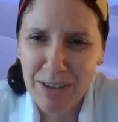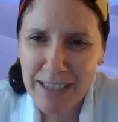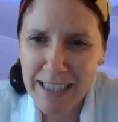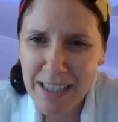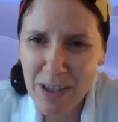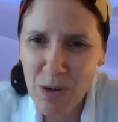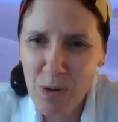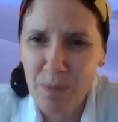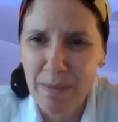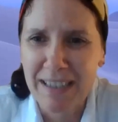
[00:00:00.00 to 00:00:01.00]
D
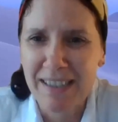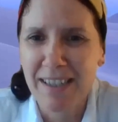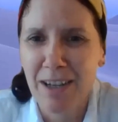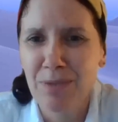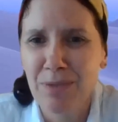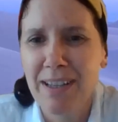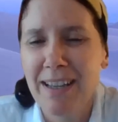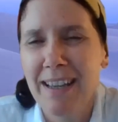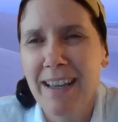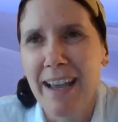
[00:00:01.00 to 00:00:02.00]
or myself
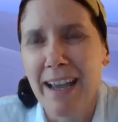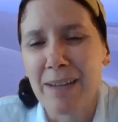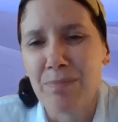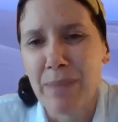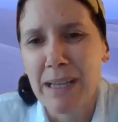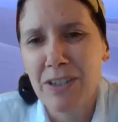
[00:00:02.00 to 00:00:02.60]
at D